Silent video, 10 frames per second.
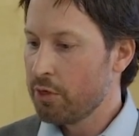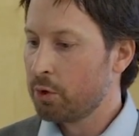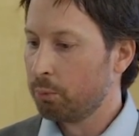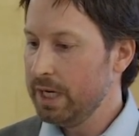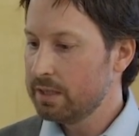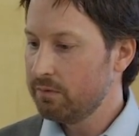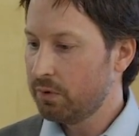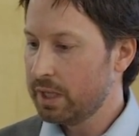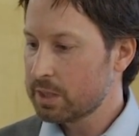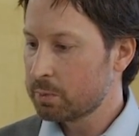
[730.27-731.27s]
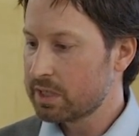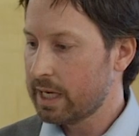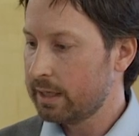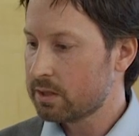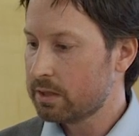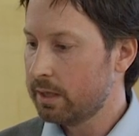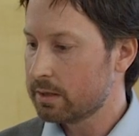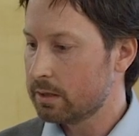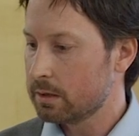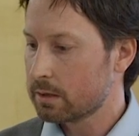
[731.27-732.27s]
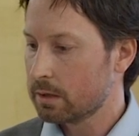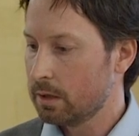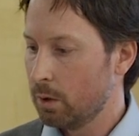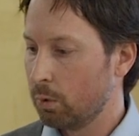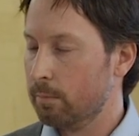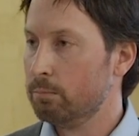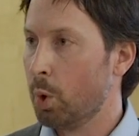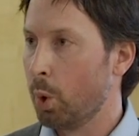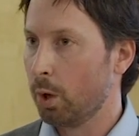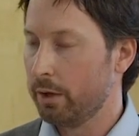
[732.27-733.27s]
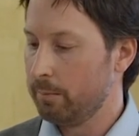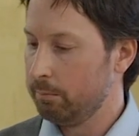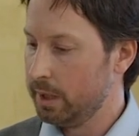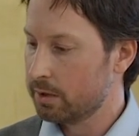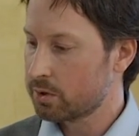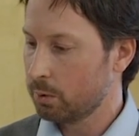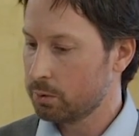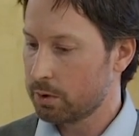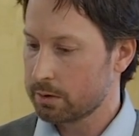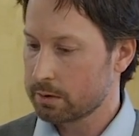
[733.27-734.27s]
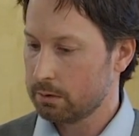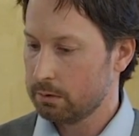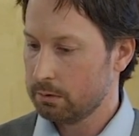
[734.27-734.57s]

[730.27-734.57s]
The reason for this was that its citizens were more than mere soldiers.